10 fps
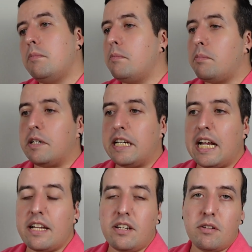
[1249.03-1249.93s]
but
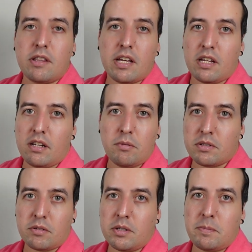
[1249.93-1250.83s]
I knew that it was
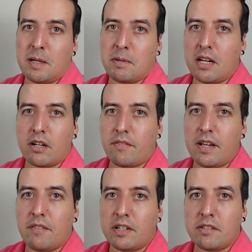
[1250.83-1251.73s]
going to be a blogger
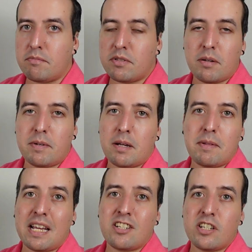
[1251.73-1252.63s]
favorite. Sometimes
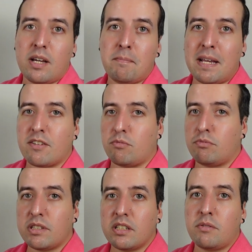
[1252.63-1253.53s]
H&M makes
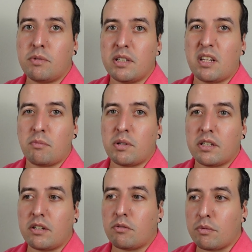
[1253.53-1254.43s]
really, really,
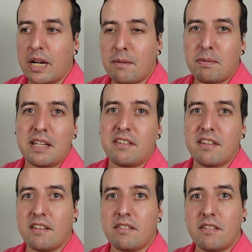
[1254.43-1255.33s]
really great
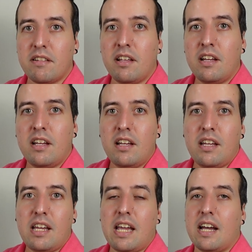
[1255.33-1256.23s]
pieces,
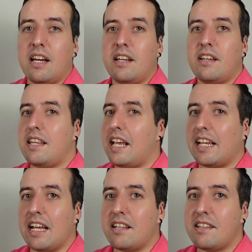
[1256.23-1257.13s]
and they
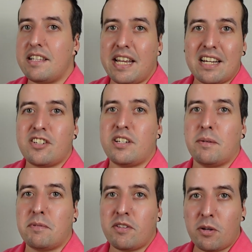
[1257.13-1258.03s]
get snatched
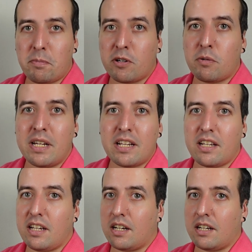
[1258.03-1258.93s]
up super quick,
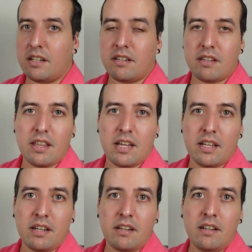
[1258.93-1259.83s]
and
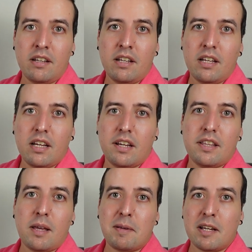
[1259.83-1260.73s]
then
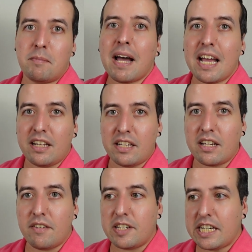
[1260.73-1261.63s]
they become highly
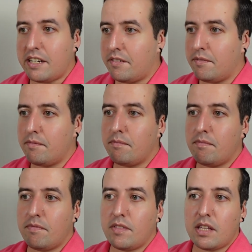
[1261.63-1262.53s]
coveted.
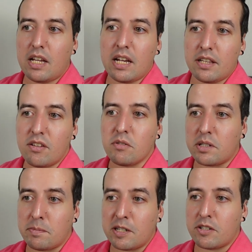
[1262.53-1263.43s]
And this one
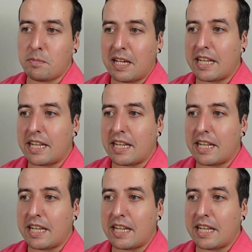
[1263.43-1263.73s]
appeared to be in